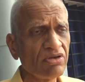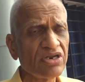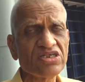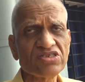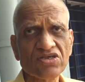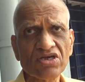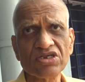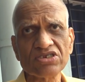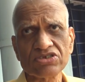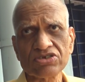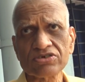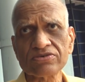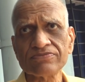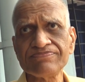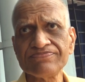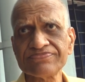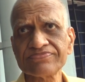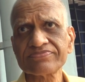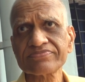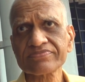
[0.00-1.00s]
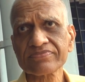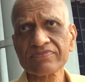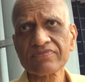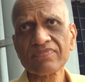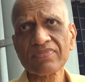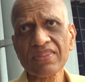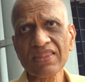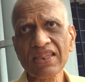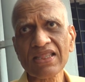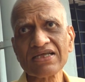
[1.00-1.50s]
research.
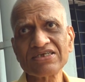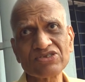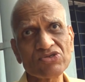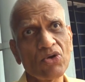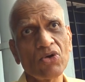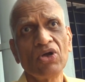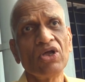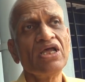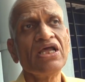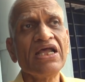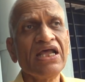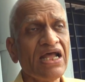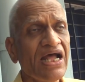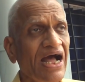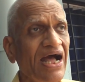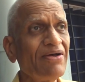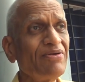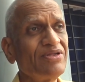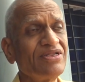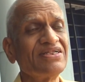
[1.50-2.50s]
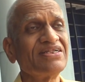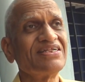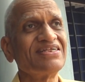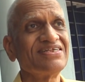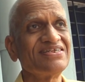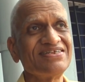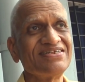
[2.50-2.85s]
So, I mean,